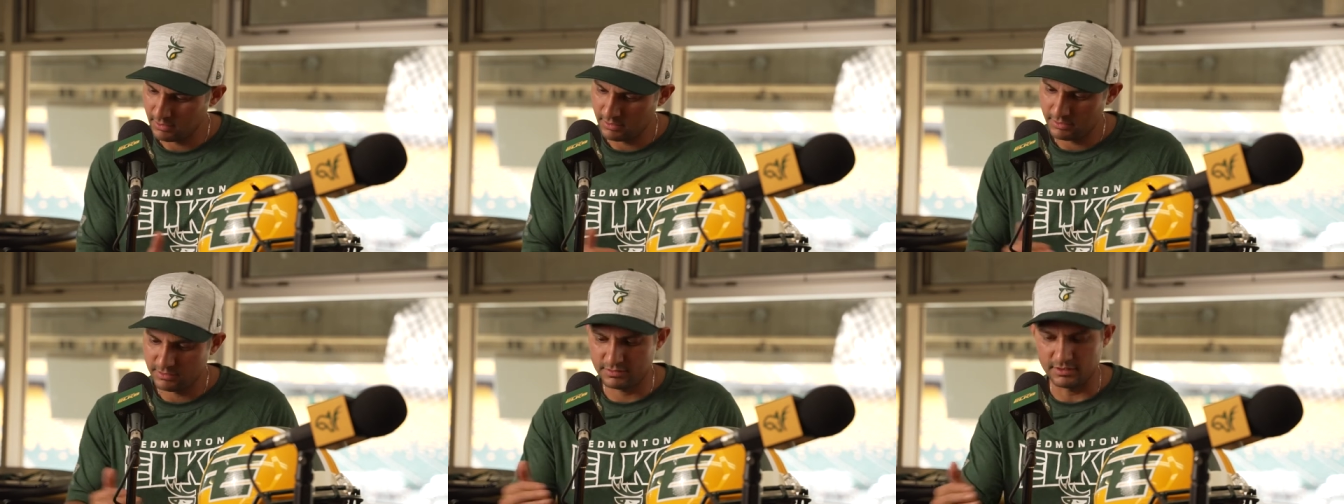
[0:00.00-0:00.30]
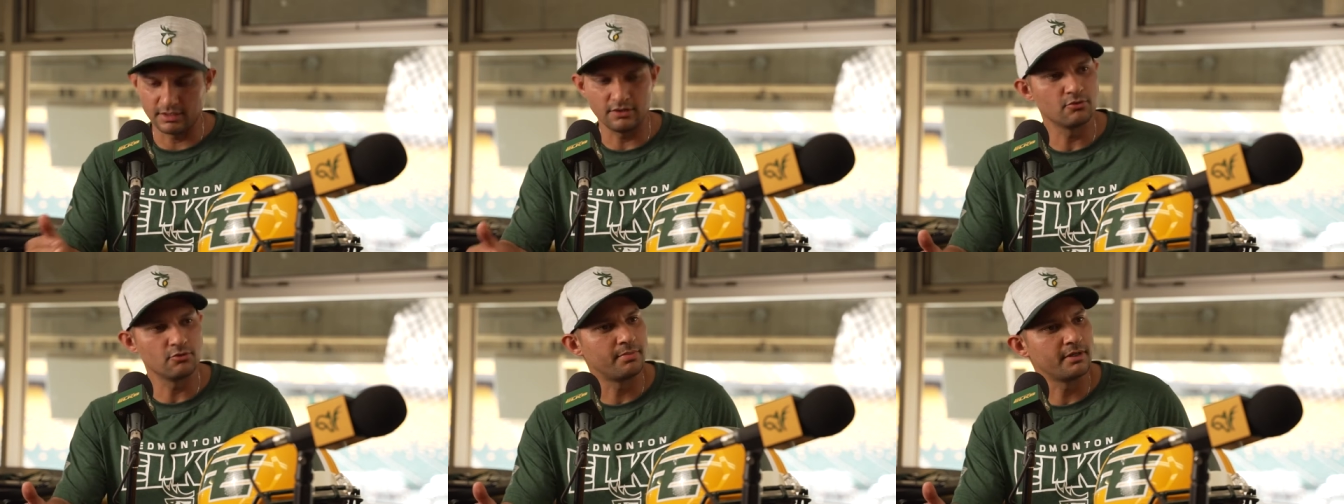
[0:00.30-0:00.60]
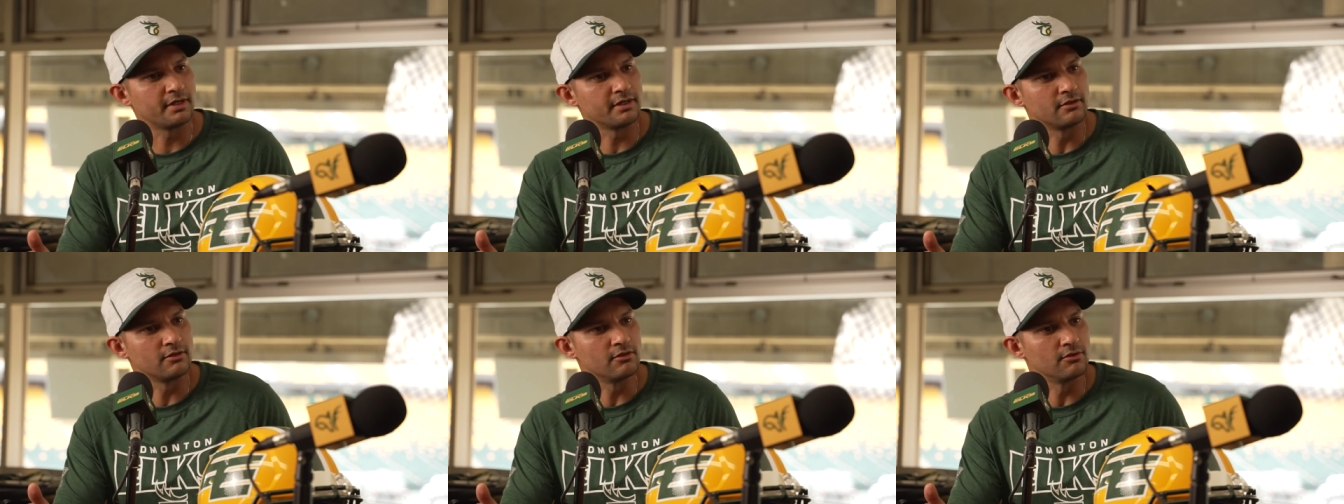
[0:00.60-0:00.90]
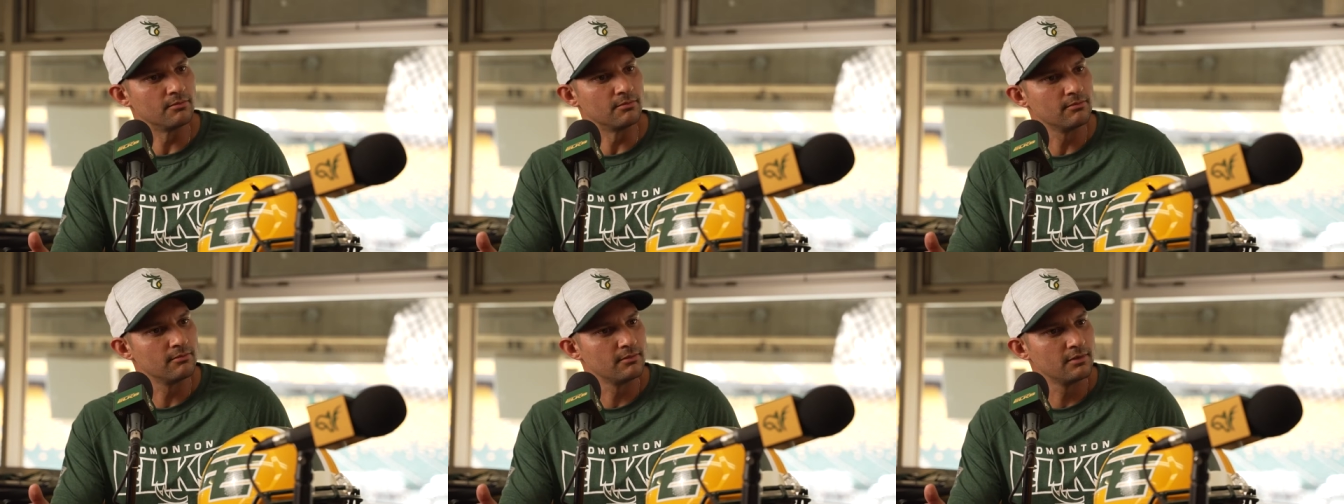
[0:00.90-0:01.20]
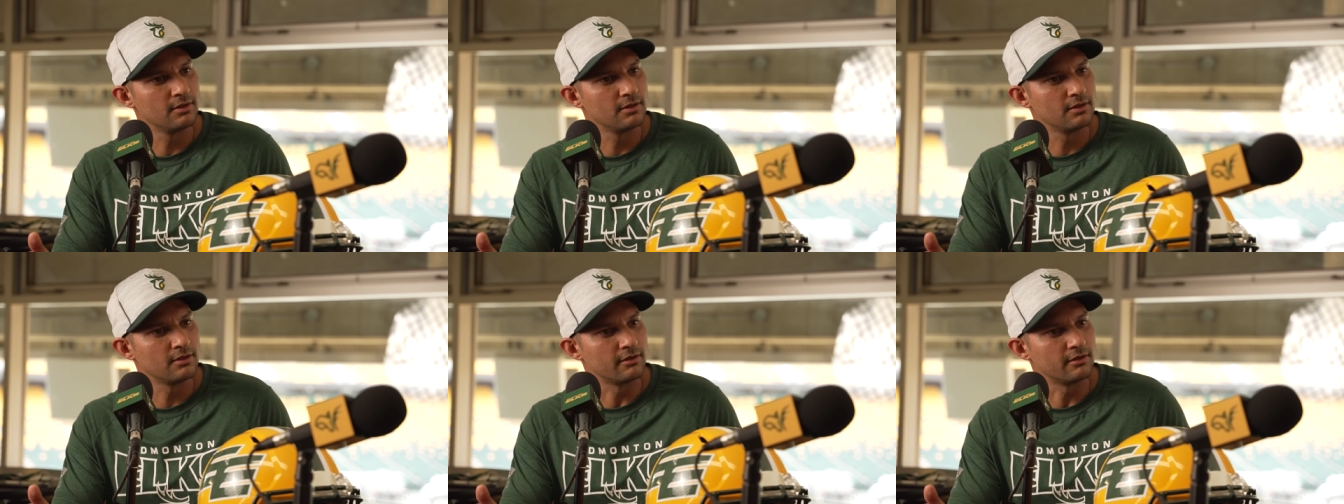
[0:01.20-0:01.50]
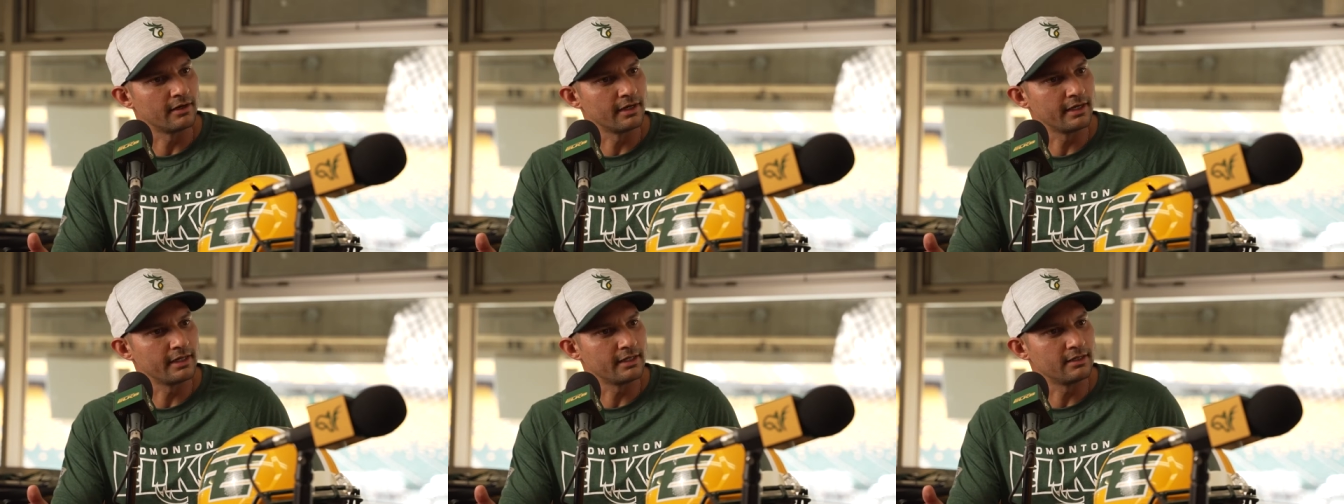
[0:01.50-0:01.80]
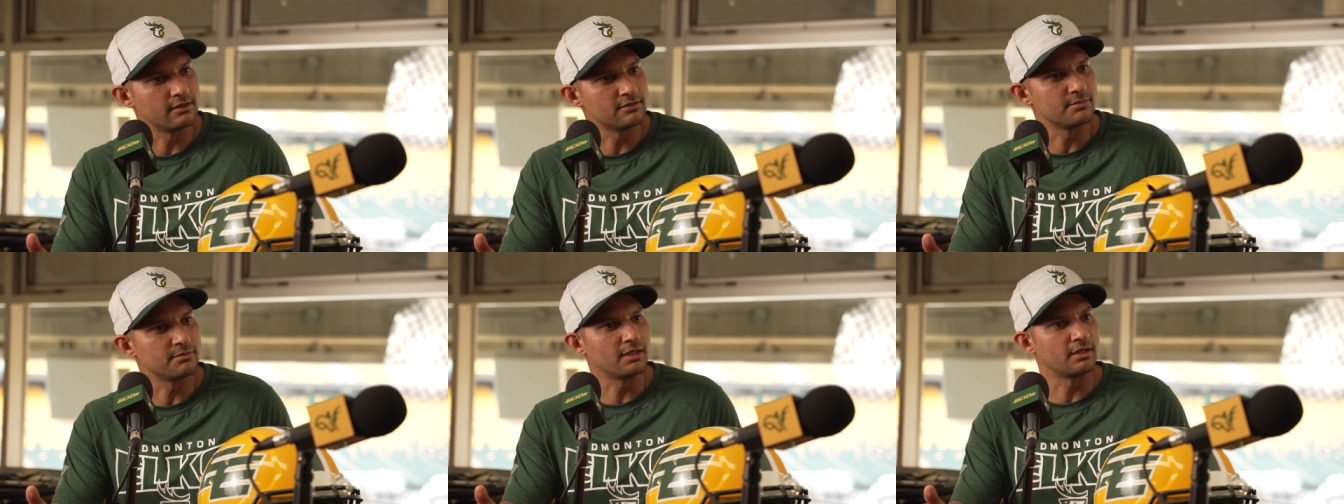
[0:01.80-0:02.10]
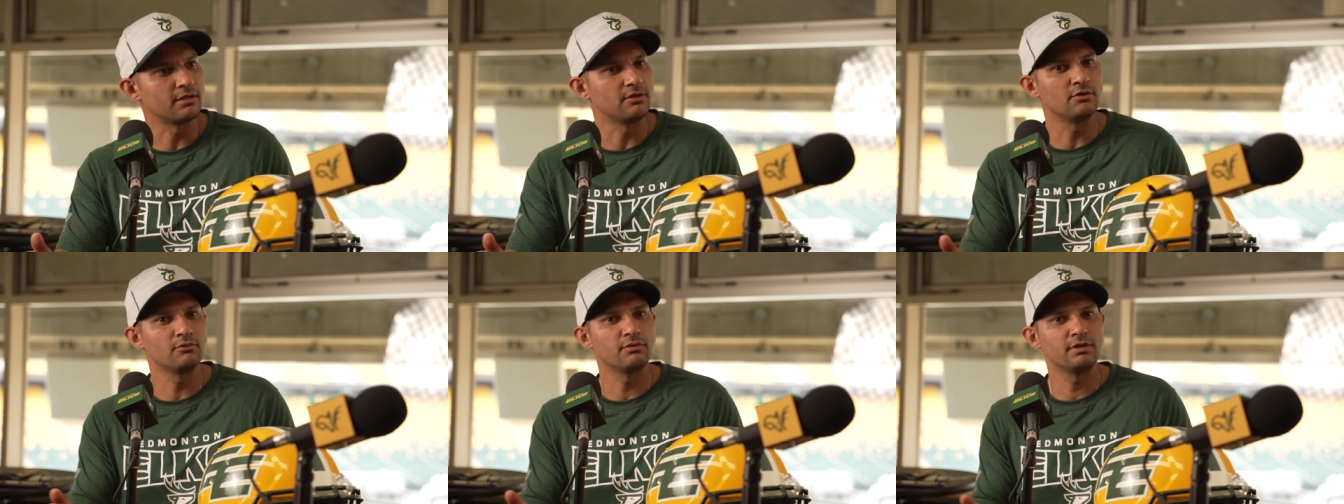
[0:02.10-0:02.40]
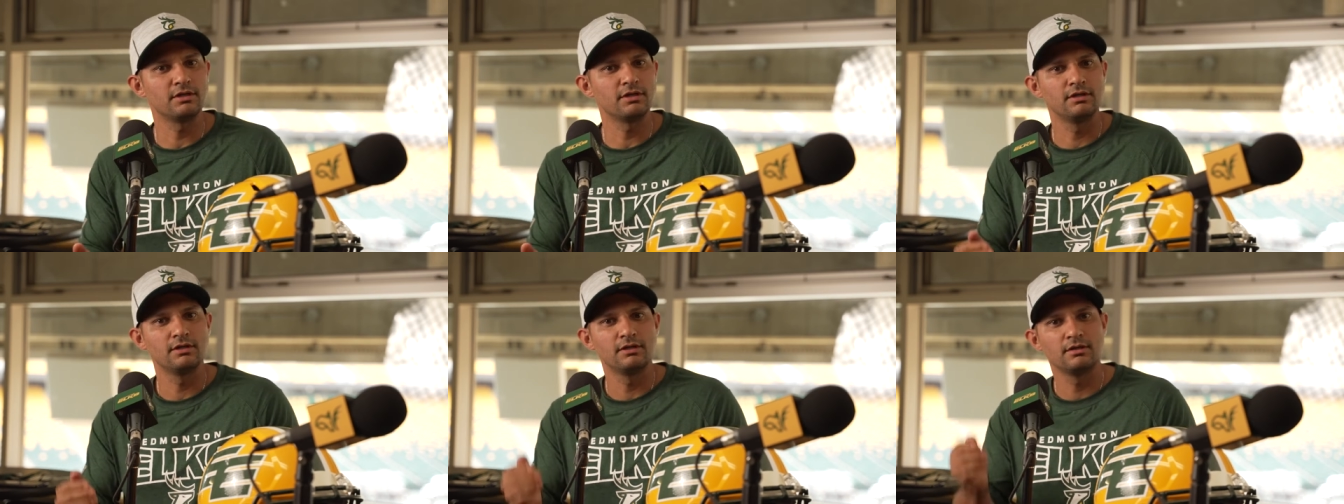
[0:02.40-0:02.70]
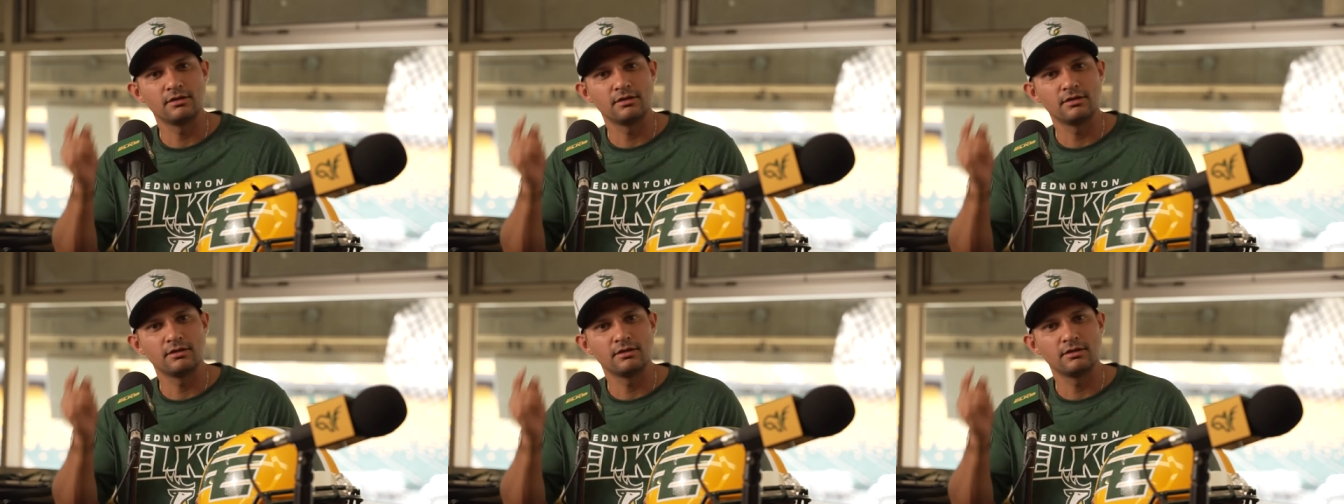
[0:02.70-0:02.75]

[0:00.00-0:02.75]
single-parent home, right? And it's like, you know what?